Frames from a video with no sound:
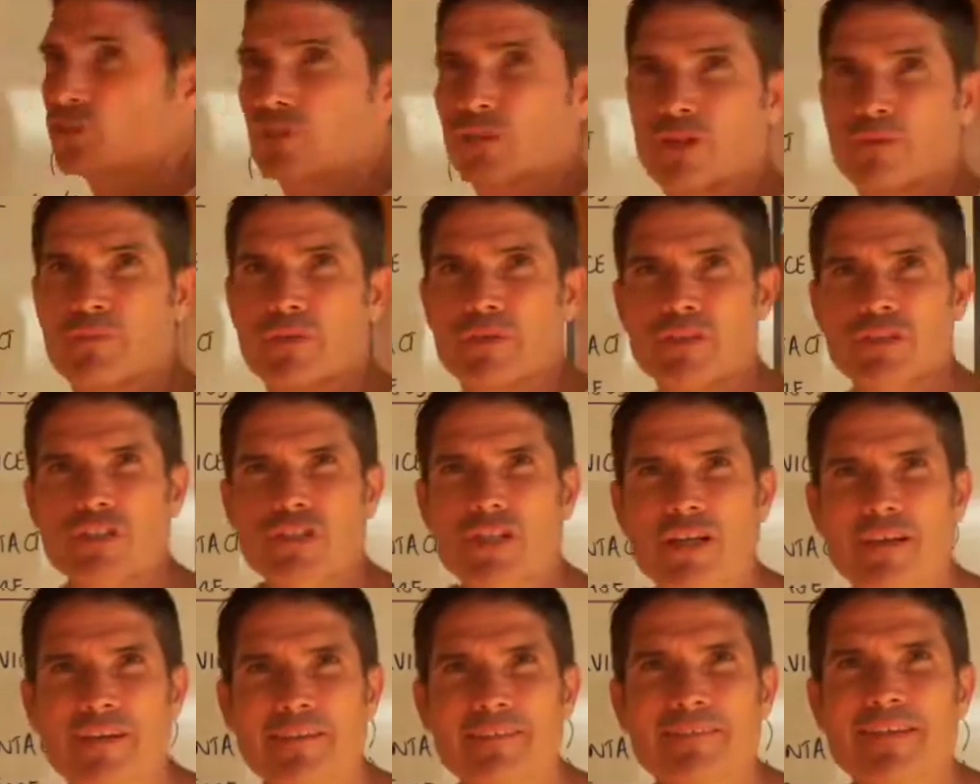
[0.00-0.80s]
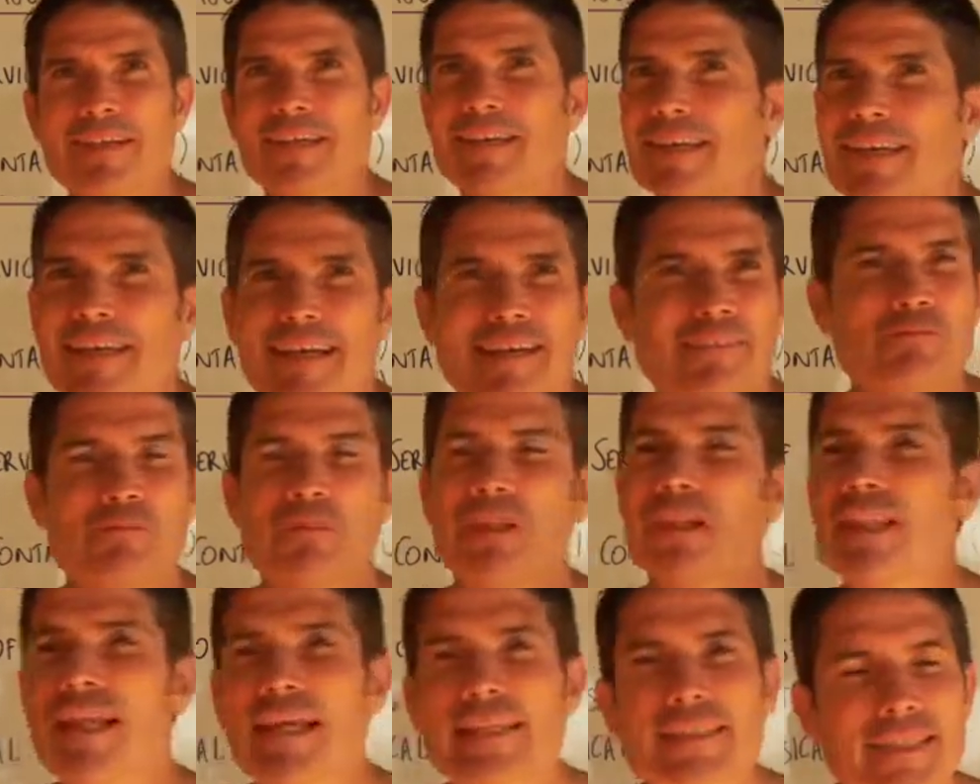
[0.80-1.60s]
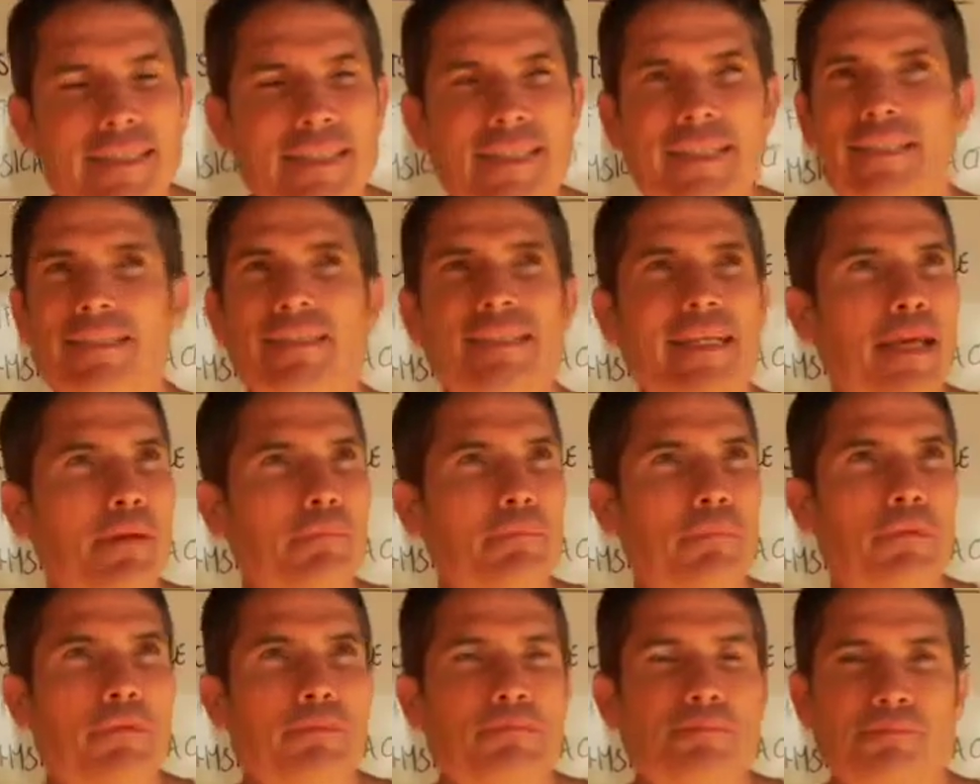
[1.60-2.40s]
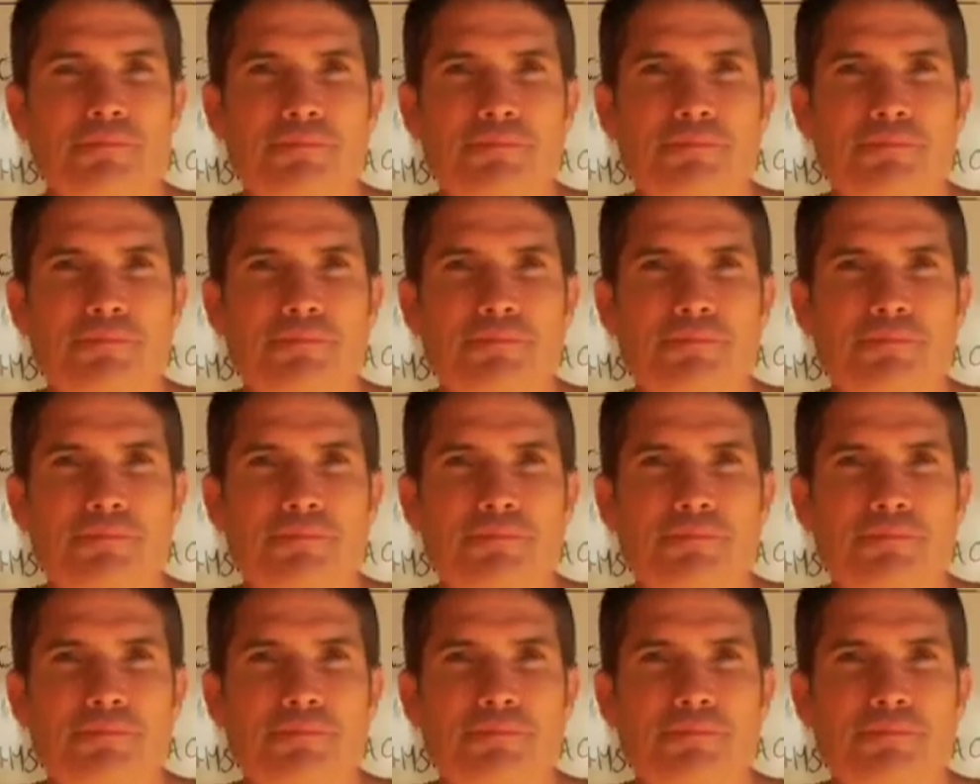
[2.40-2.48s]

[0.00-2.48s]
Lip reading: service. So classic example.